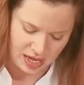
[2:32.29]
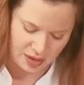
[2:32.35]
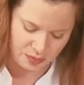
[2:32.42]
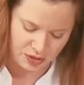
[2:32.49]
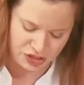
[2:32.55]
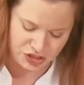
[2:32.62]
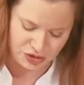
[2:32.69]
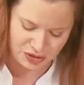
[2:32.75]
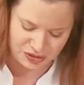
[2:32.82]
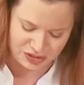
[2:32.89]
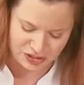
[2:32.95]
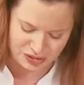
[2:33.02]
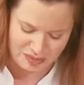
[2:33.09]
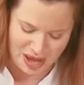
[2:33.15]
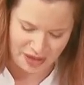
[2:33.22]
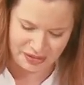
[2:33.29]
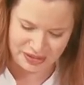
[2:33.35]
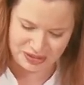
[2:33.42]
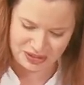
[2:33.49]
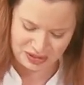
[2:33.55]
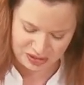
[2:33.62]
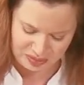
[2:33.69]
I wish you could smell
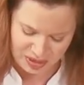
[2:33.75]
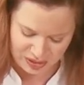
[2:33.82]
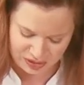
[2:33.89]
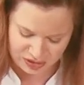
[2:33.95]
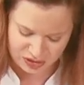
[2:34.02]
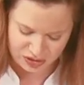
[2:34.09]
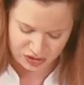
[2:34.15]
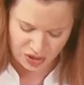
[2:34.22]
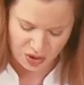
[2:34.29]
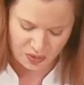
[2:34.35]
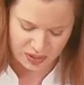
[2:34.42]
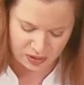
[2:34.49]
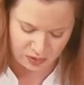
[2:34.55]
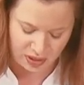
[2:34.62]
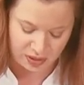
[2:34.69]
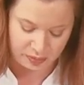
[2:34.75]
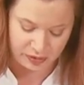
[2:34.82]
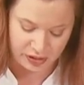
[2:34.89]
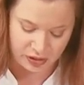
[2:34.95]
this. It smells so incredibly